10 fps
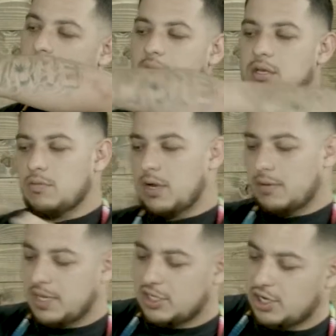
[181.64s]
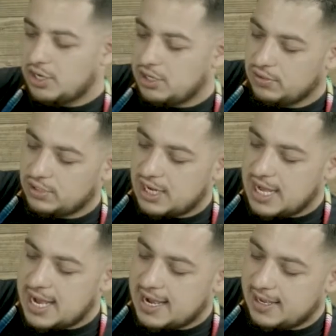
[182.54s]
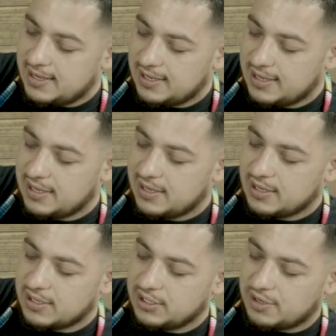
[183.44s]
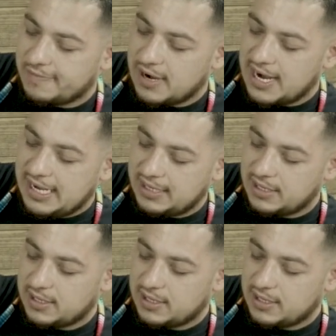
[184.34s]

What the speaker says: You want to make sure you use a lot because you're frying.